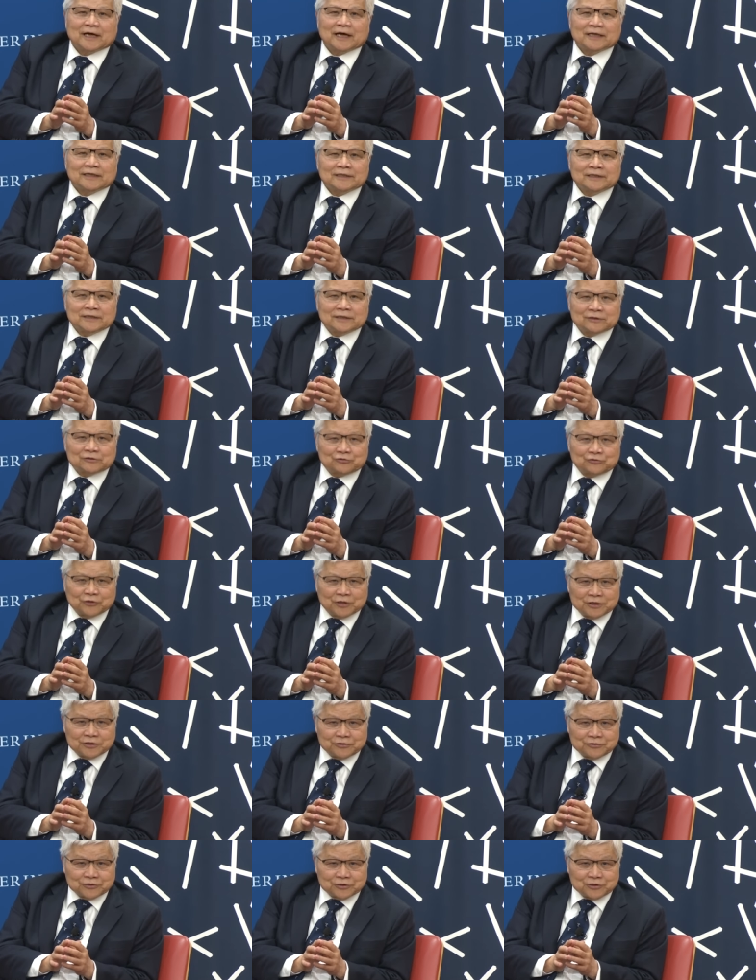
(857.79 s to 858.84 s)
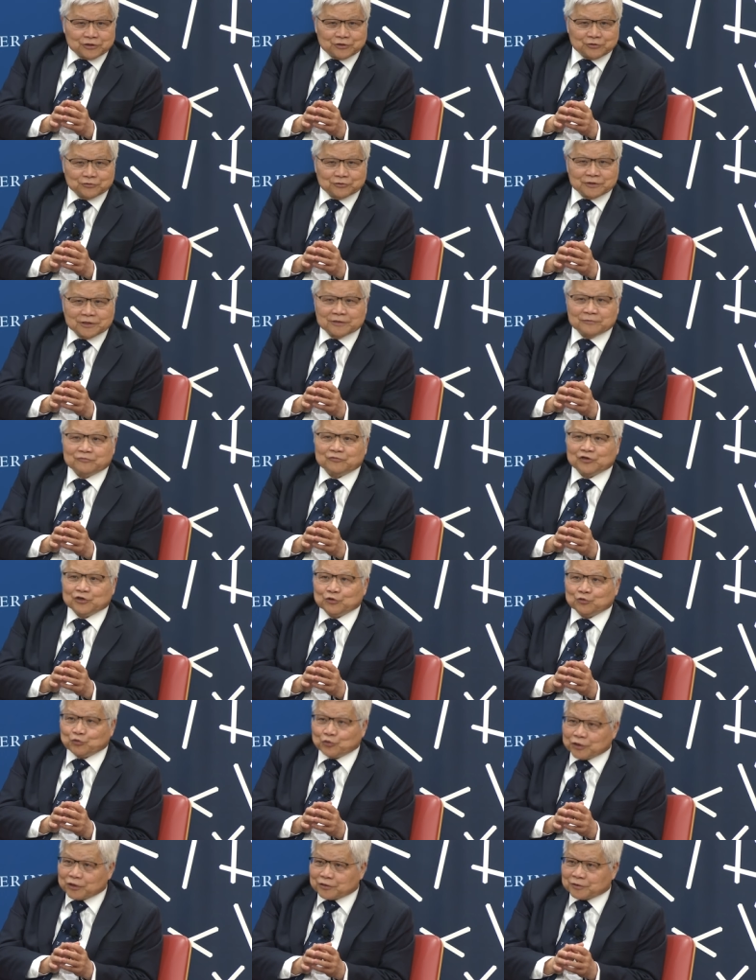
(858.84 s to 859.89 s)
undergraduate student very
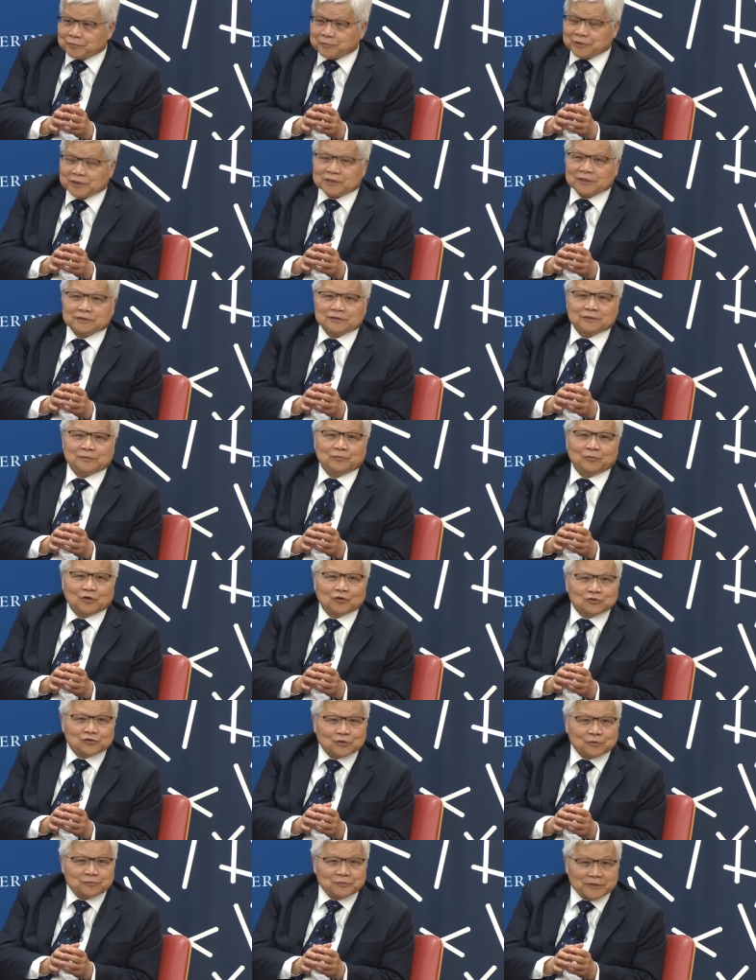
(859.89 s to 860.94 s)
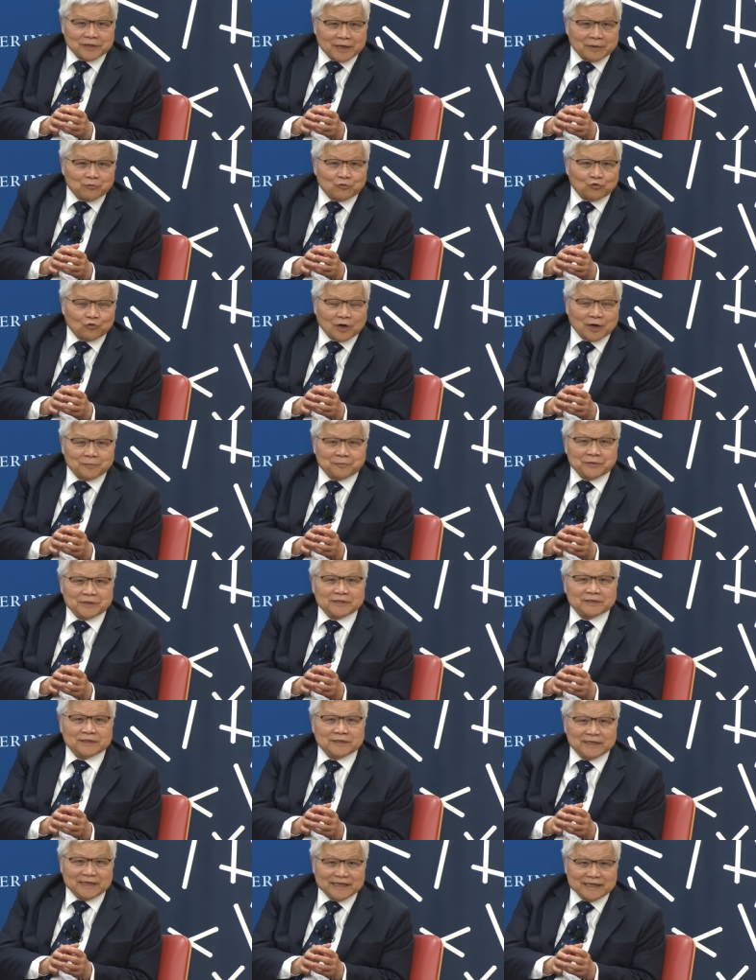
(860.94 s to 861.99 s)
well because most of them will be
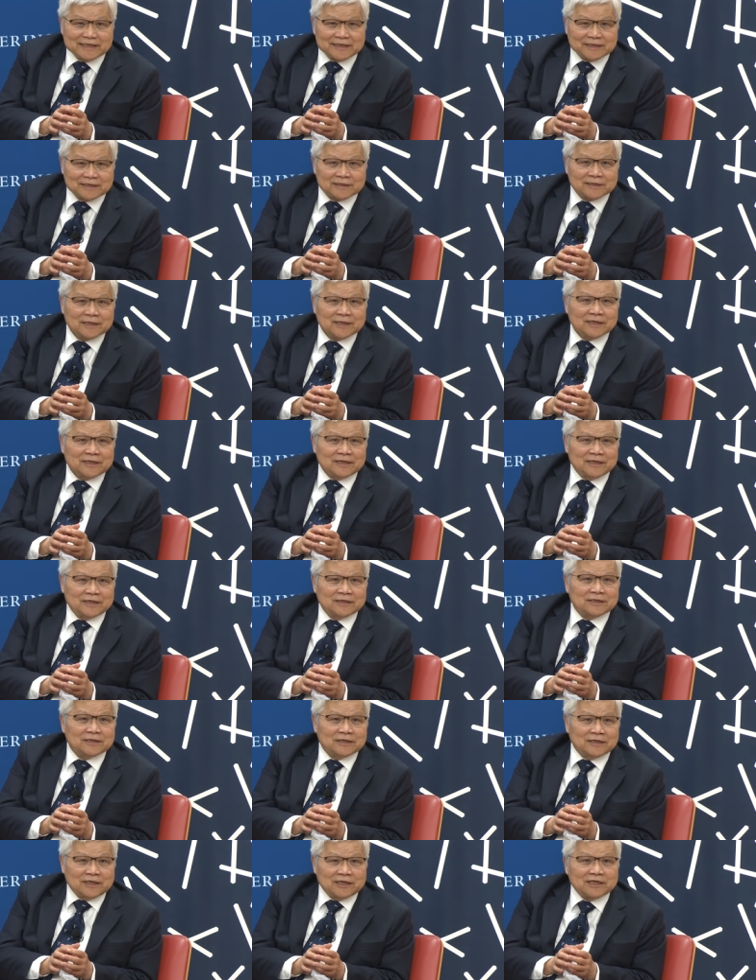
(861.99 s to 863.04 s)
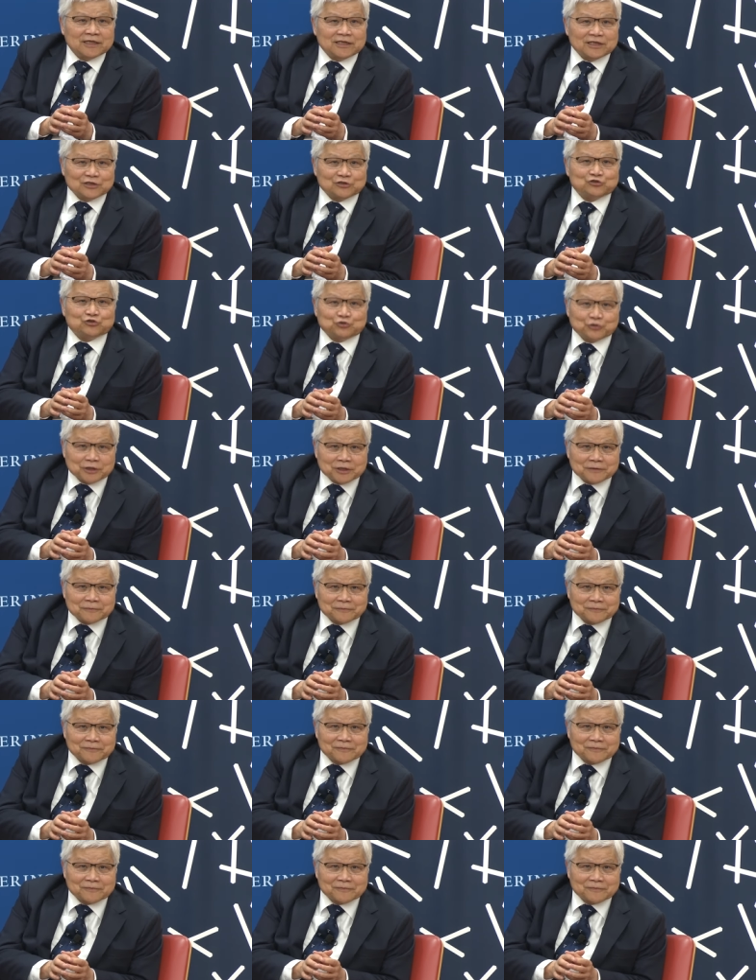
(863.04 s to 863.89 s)
the leader in the industry.